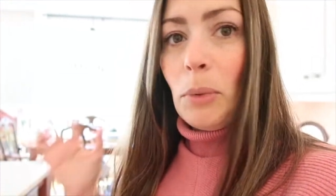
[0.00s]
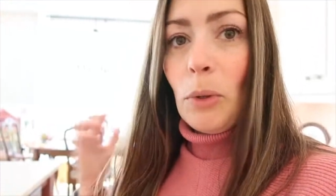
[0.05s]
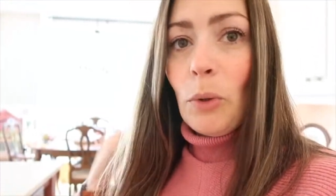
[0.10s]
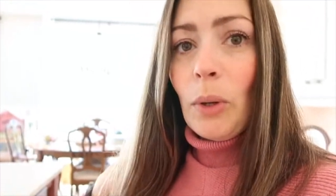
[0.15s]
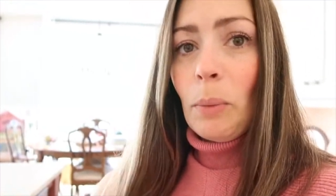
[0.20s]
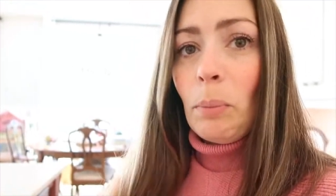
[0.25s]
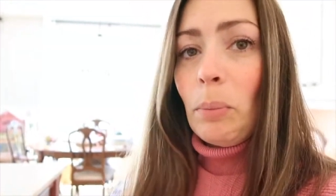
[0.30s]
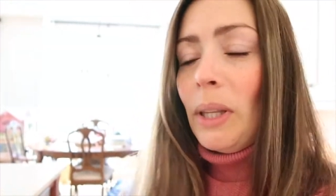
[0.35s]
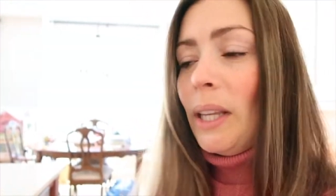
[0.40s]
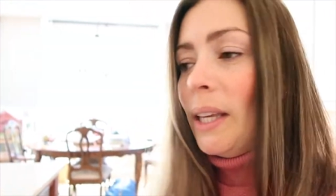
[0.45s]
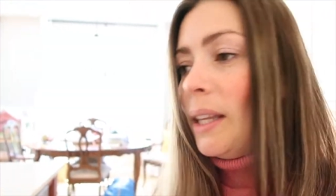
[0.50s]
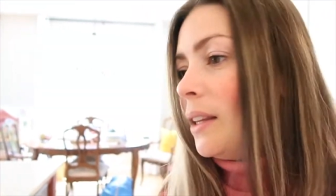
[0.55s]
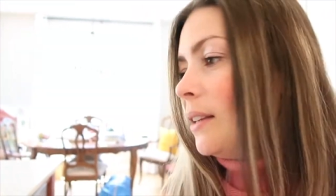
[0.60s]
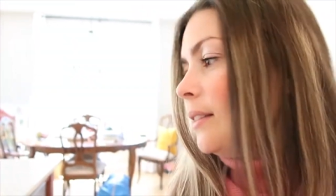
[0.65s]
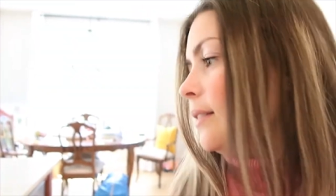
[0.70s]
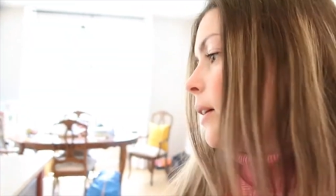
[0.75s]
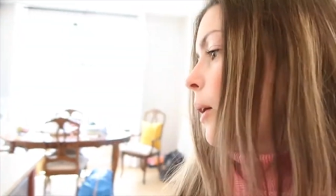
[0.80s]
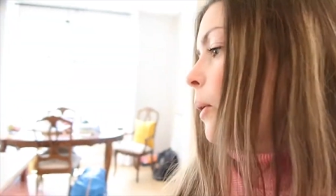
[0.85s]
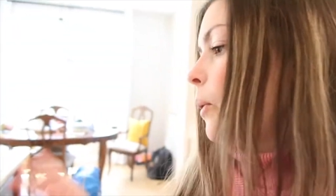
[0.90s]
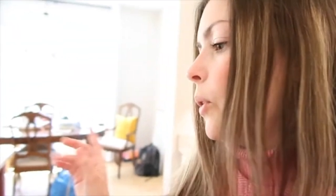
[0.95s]
You can plan
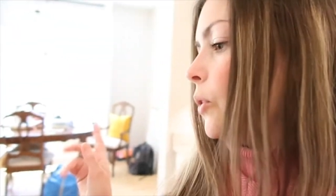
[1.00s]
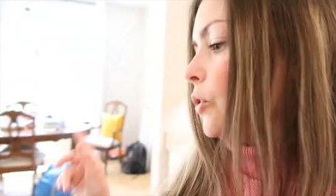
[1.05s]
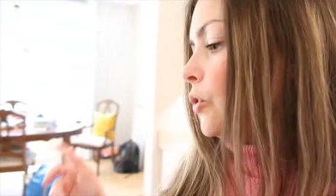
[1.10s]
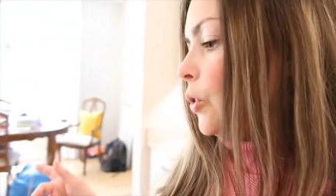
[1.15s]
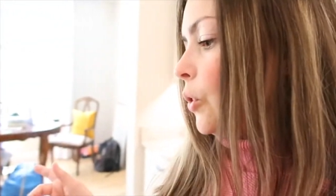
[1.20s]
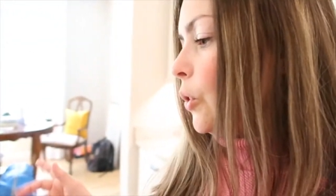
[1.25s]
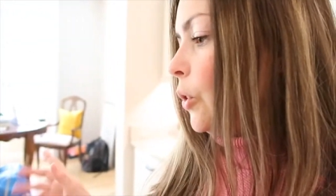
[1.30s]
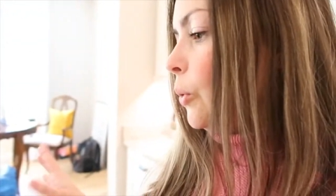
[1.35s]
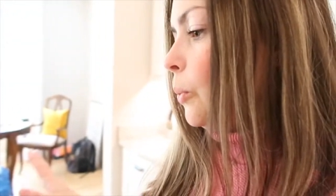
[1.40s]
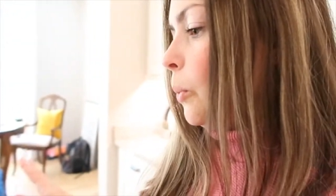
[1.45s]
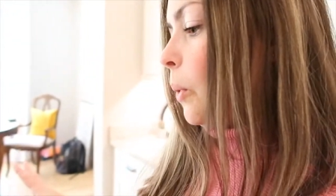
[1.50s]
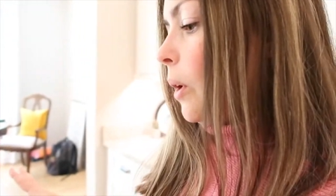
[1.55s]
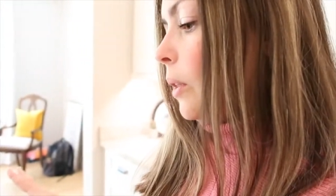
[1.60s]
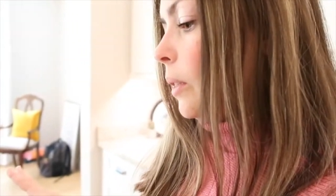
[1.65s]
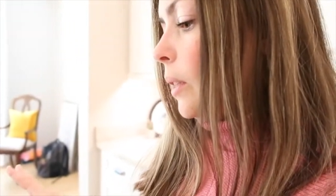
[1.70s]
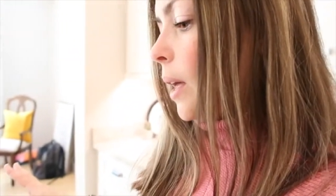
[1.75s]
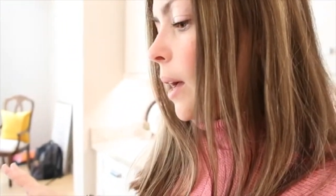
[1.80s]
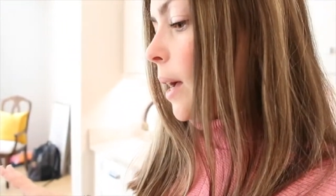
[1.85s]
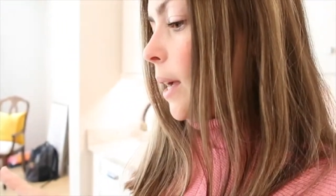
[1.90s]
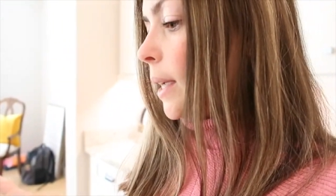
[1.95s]
this out. I'll show you
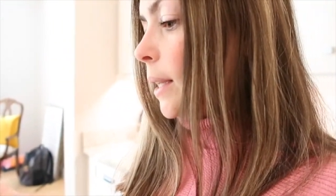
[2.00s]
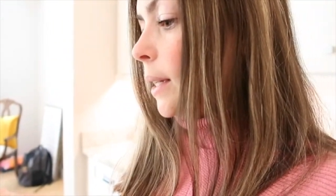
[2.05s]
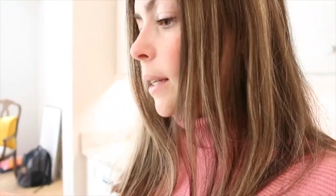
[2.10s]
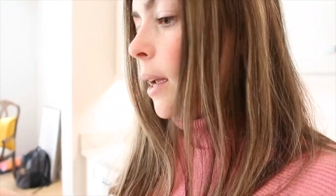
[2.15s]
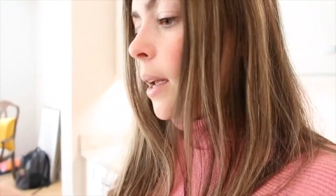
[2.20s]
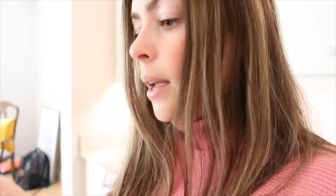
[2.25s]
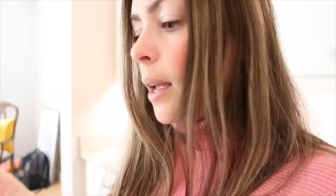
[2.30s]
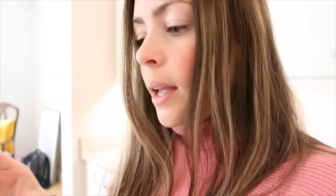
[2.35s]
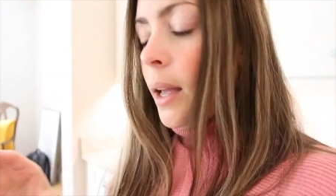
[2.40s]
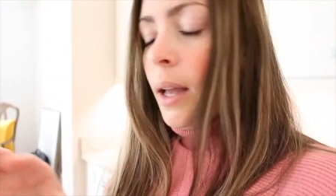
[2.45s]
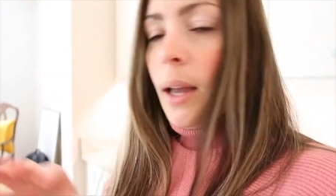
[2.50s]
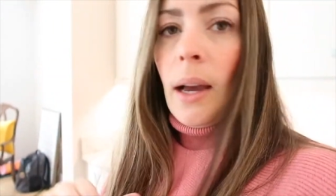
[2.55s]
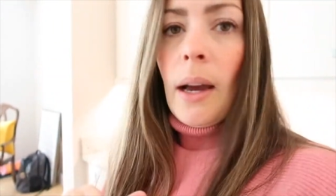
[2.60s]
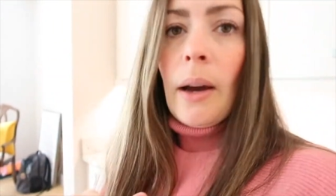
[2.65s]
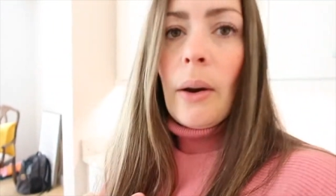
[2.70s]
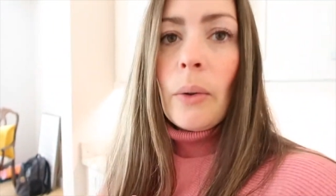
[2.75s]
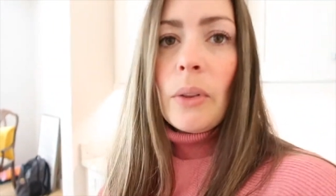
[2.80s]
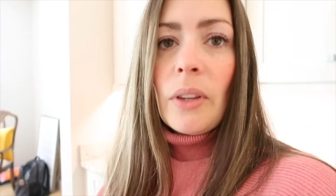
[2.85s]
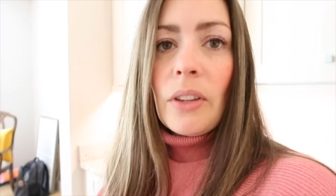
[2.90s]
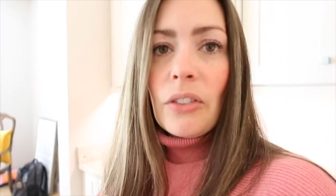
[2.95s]
online
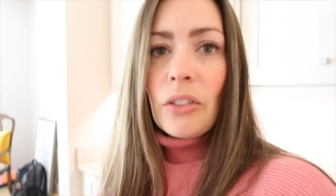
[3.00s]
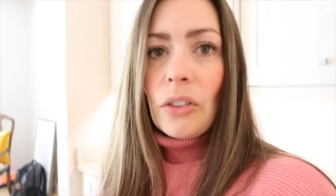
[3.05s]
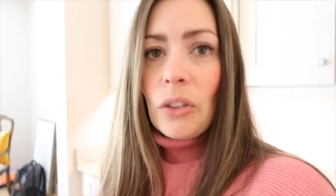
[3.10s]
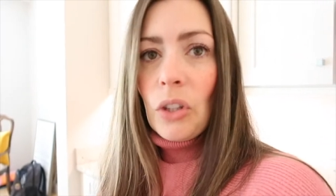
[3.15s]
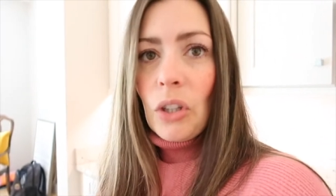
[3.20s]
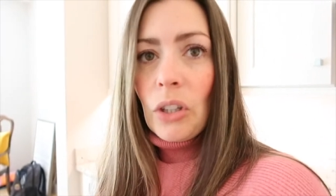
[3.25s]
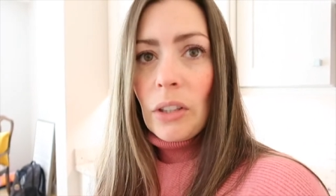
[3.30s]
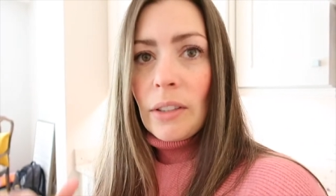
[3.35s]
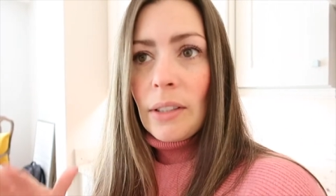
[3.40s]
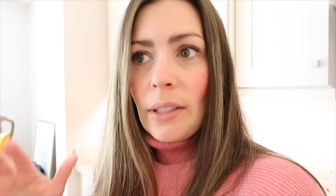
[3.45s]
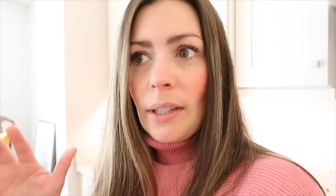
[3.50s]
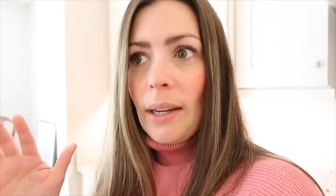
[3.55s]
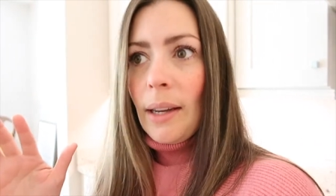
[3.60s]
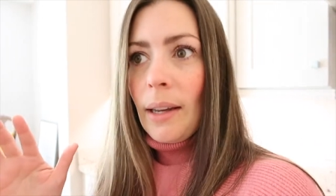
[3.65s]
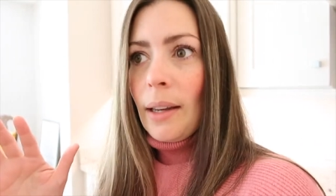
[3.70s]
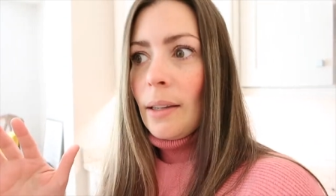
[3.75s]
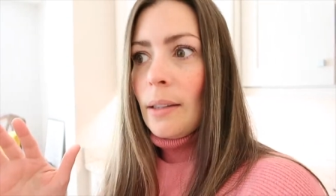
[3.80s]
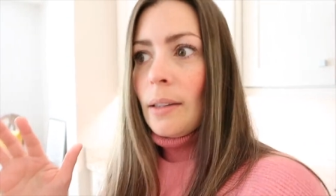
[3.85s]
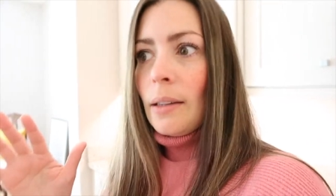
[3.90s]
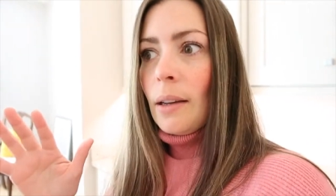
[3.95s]
how this looked,
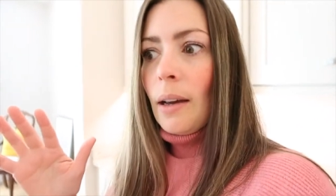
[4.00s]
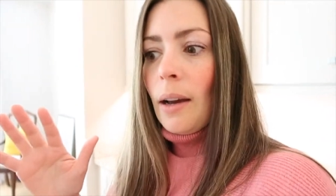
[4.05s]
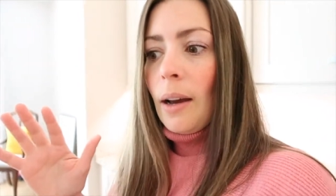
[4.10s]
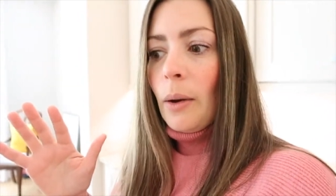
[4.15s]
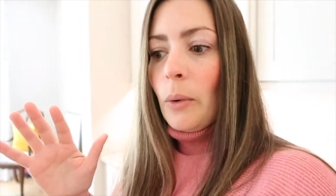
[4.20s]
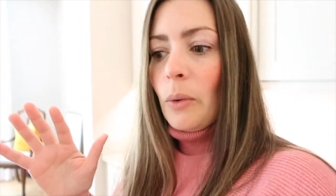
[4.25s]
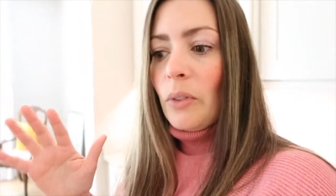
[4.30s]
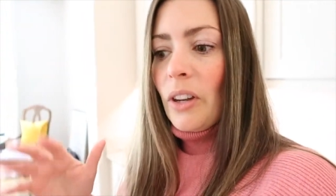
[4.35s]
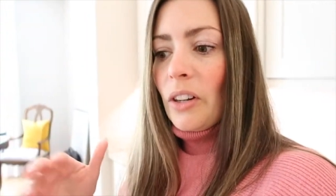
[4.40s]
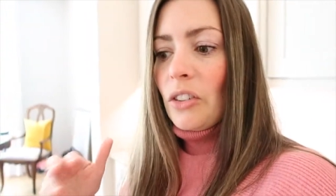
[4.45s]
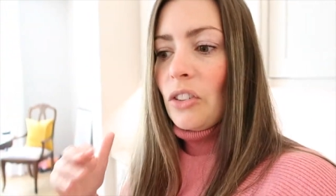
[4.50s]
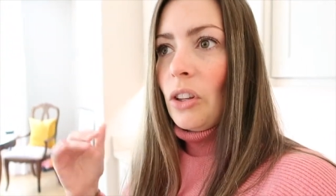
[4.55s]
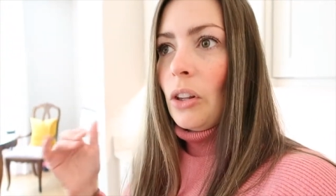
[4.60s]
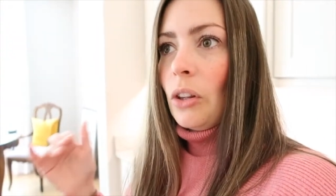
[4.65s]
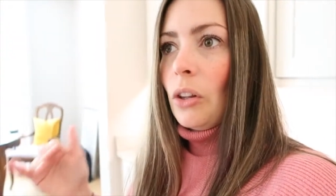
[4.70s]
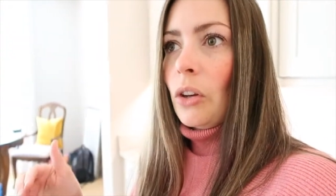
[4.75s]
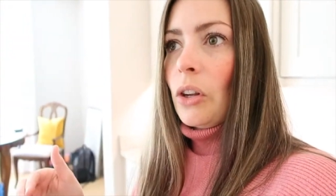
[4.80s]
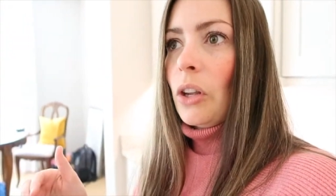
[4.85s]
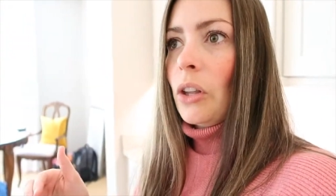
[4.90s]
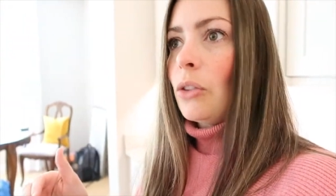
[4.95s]
and I was actually
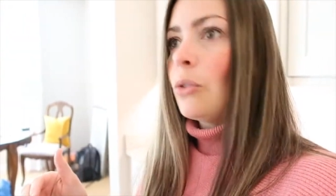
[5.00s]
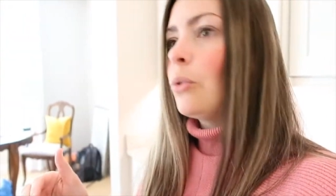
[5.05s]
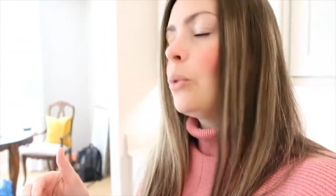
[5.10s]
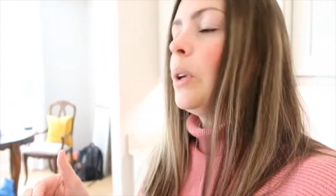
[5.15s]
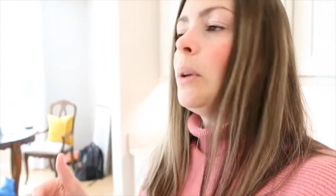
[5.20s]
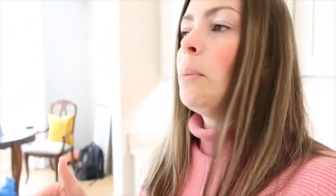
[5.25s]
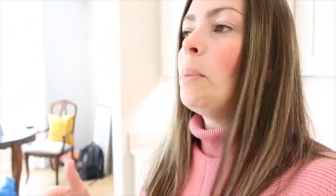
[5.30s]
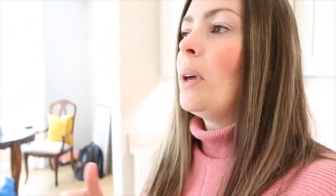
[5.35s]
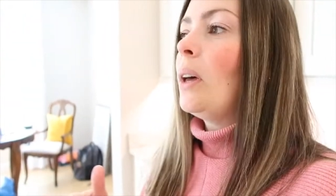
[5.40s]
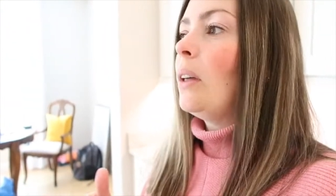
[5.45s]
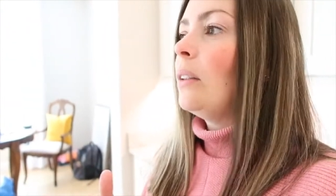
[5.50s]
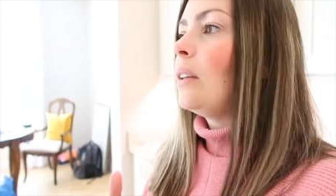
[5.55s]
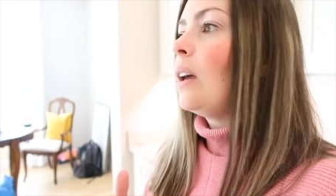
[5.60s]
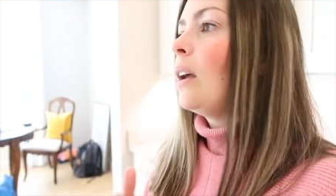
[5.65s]
looking through emails.